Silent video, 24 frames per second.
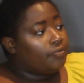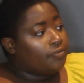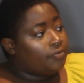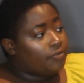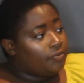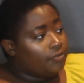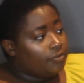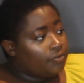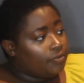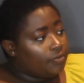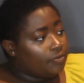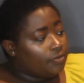
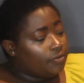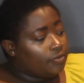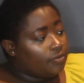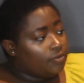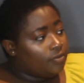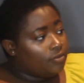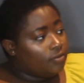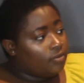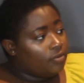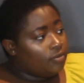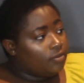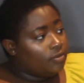
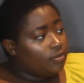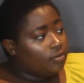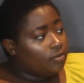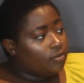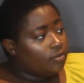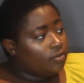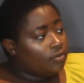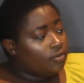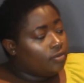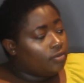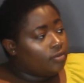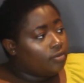
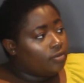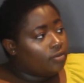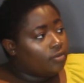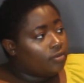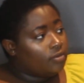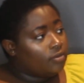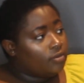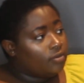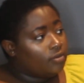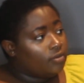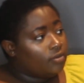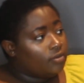
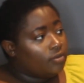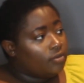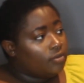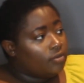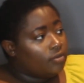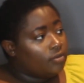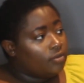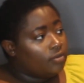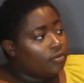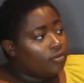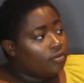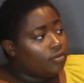
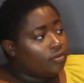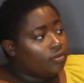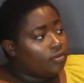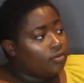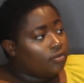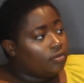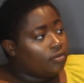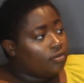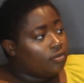(not speaking)